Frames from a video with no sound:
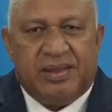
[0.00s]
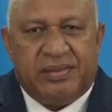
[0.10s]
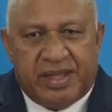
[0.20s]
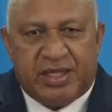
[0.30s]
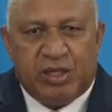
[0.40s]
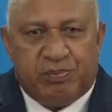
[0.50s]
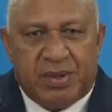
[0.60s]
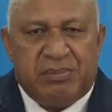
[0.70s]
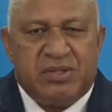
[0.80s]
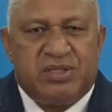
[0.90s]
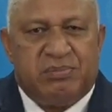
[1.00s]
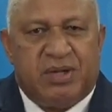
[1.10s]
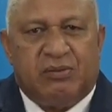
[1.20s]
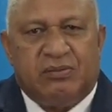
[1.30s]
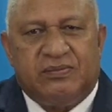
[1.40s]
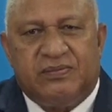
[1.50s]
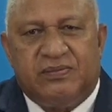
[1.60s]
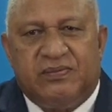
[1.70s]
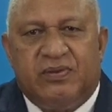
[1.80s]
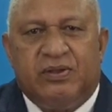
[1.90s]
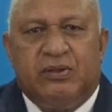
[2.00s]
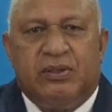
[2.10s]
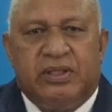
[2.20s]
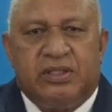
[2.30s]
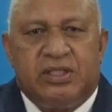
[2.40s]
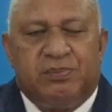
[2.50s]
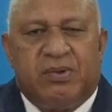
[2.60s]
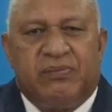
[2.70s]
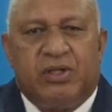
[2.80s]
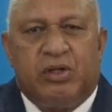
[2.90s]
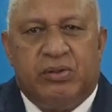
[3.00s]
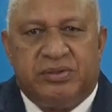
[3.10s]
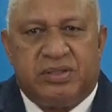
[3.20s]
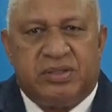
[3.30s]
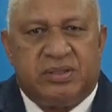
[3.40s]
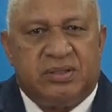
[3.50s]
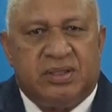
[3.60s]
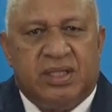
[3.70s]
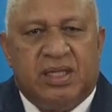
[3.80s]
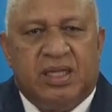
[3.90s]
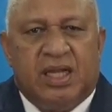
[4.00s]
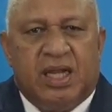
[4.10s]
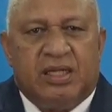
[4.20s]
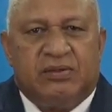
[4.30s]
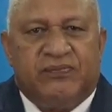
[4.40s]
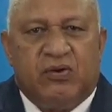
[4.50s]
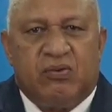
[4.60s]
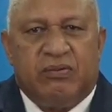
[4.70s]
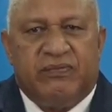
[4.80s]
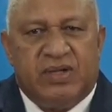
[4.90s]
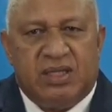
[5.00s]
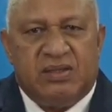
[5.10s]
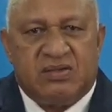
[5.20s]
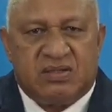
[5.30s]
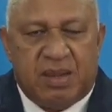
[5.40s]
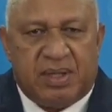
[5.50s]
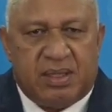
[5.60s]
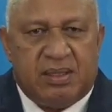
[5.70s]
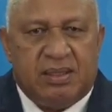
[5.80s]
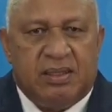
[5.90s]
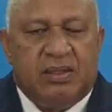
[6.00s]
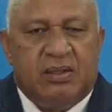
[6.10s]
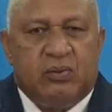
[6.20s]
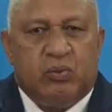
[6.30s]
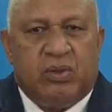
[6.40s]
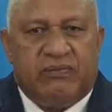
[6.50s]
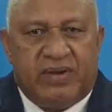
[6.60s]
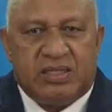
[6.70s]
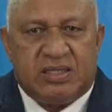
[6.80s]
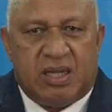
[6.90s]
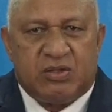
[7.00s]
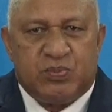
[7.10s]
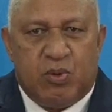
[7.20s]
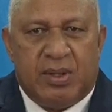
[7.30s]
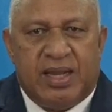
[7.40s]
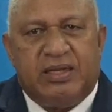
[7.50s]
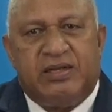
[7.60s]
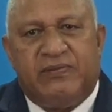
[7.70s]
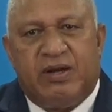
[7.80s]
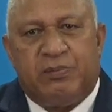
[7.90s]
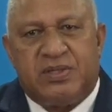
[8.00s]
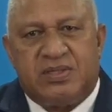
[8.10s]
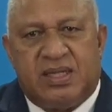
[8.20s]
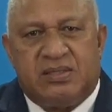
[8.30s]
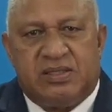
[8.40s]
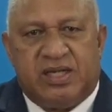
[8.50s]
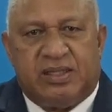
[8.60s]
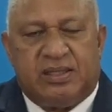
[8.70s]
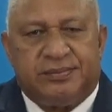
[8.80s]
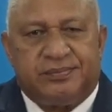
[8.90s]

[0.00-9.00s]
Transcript: Thank you, Prime Minister Brown, for your leadership of the AOSIS and for convening this summit to advance our small island development states agenda.